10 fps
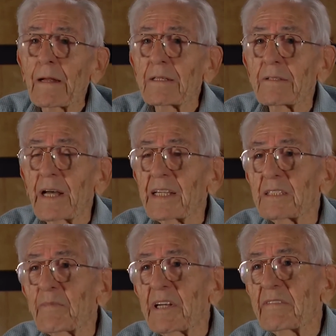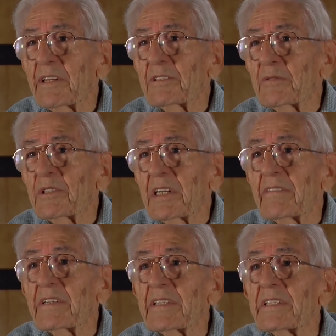So I guess my invention would
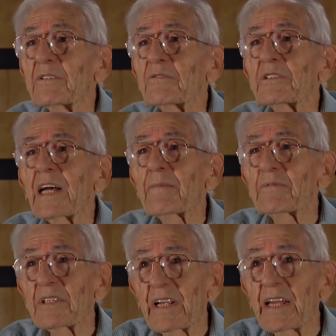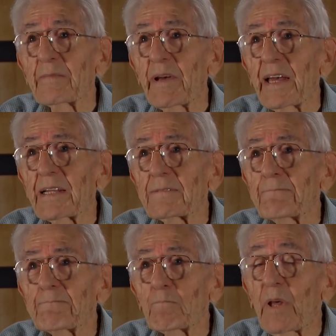cover the 2 stops you came back,
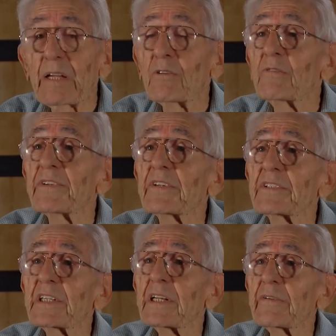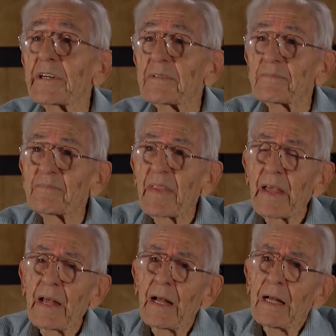and no filters anywhere.
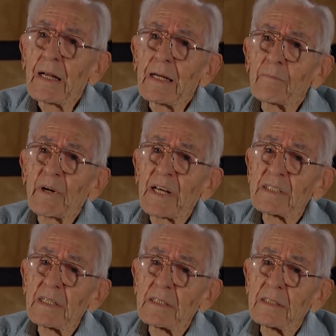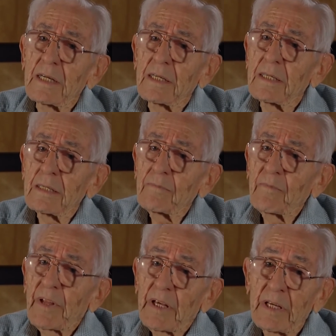But I said,
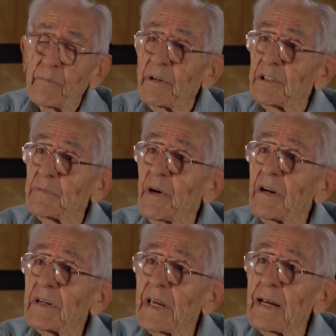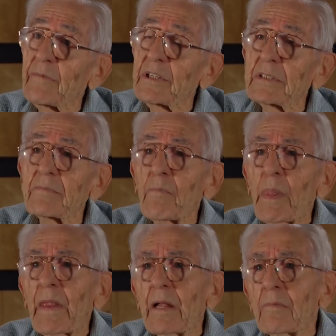he built smaller cameras,
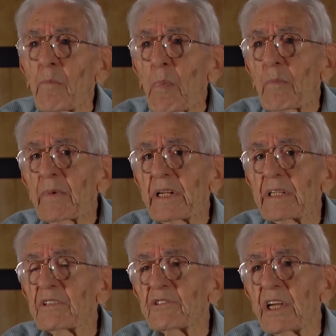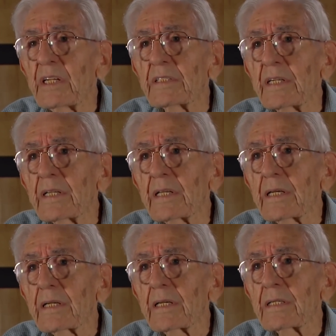but he didn't change
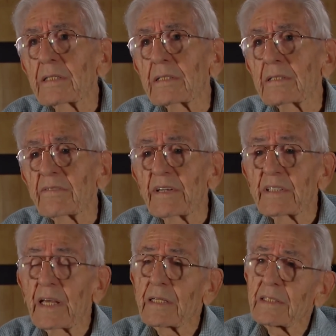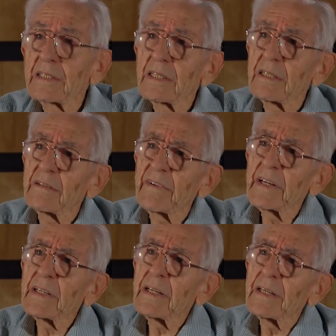anything, and as far as I can say, he didn't
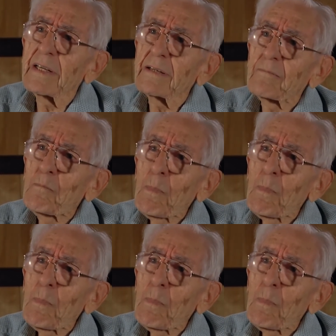invent anything.